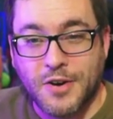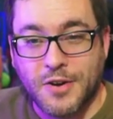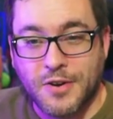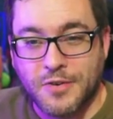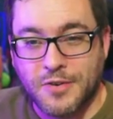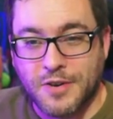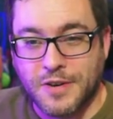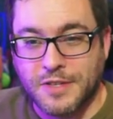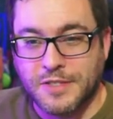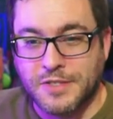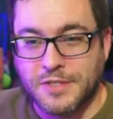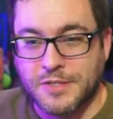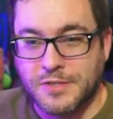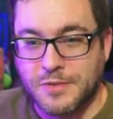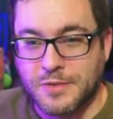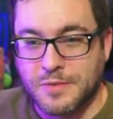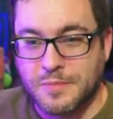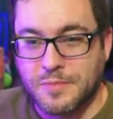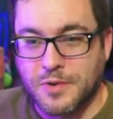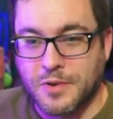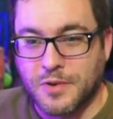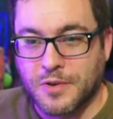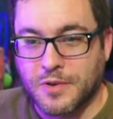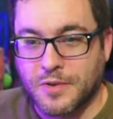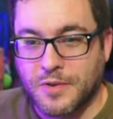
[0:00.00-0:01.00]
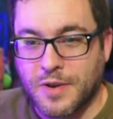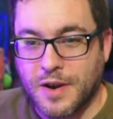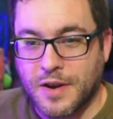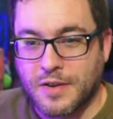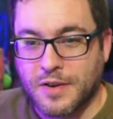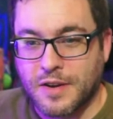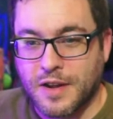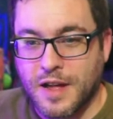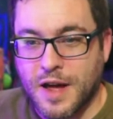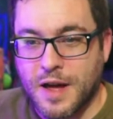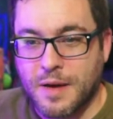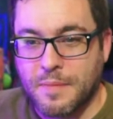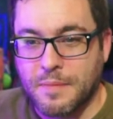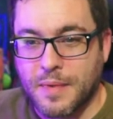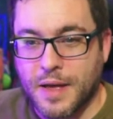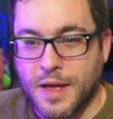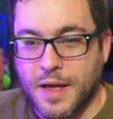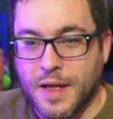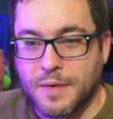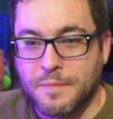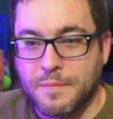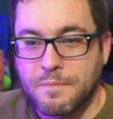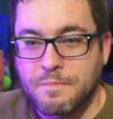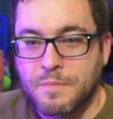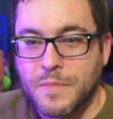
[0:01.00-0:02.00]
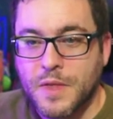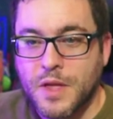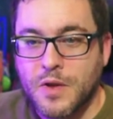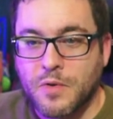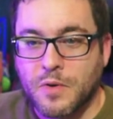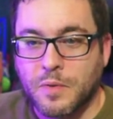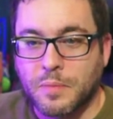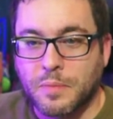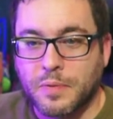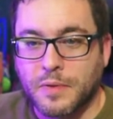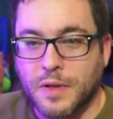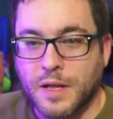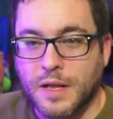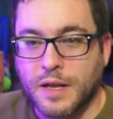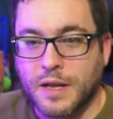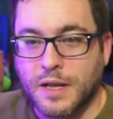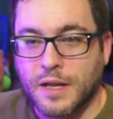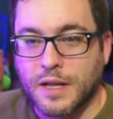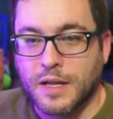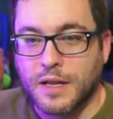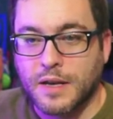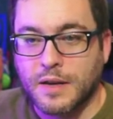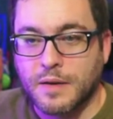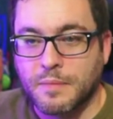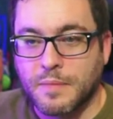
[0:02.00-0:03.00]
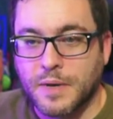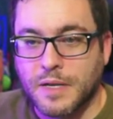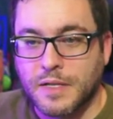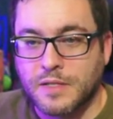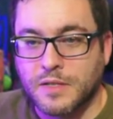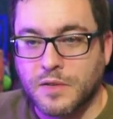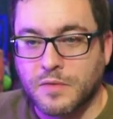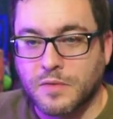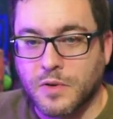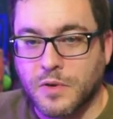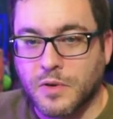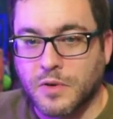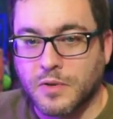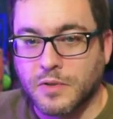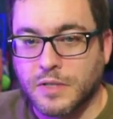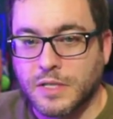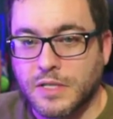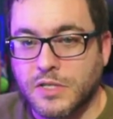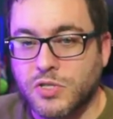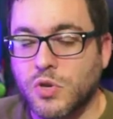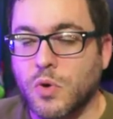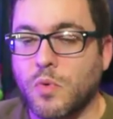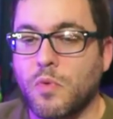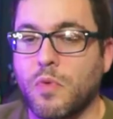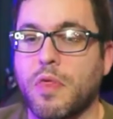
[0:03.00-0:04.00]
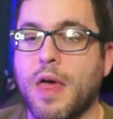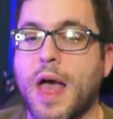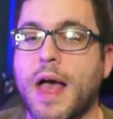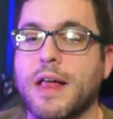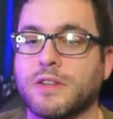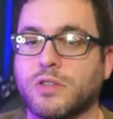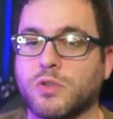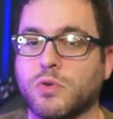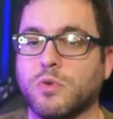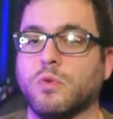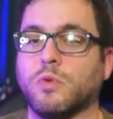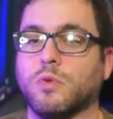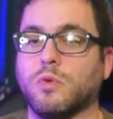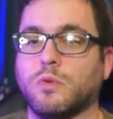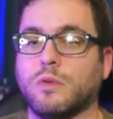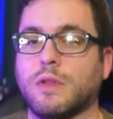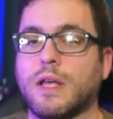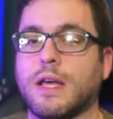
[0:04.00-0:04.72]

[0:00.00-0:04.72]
Ground Suits with more grounded combat, replaying it myself currently. So that's cool.